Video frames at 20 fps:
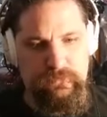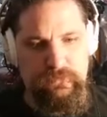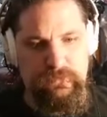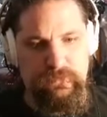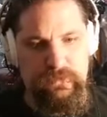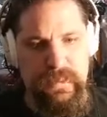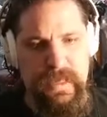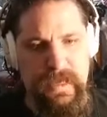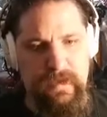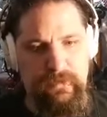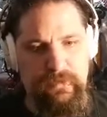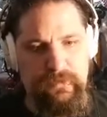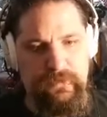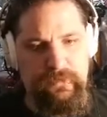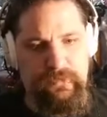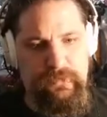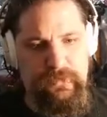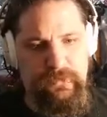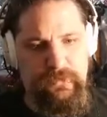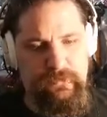That
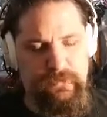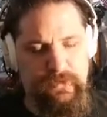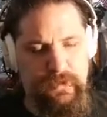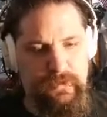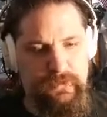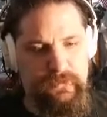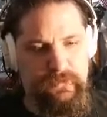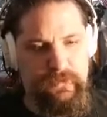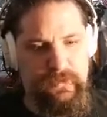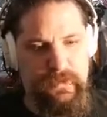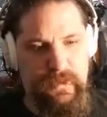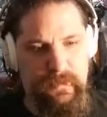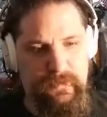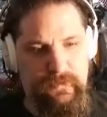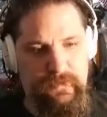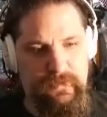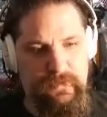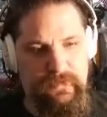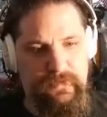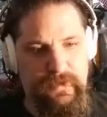was too close for
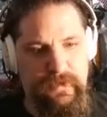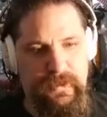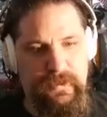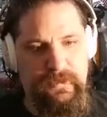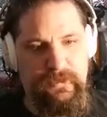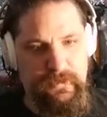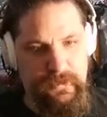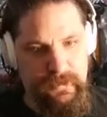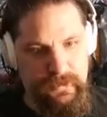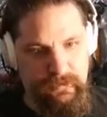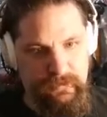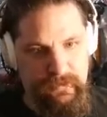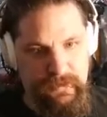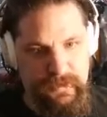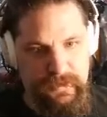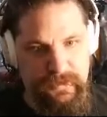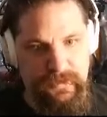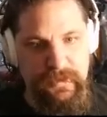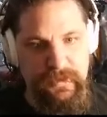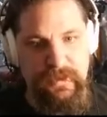comfort's sake,
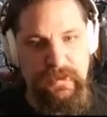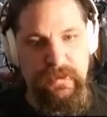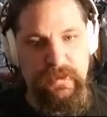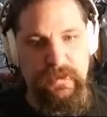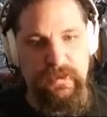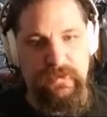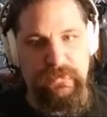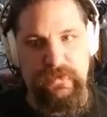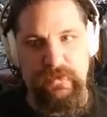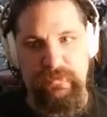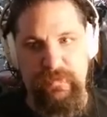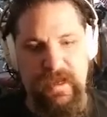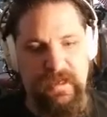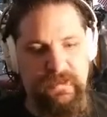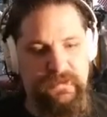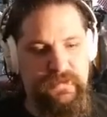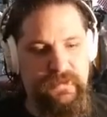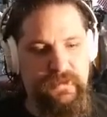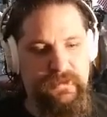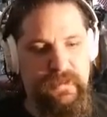literally. Because he
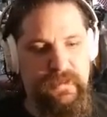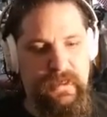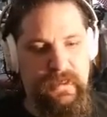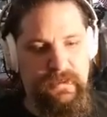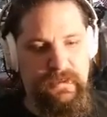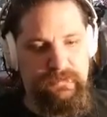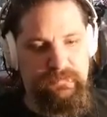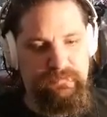managed to take a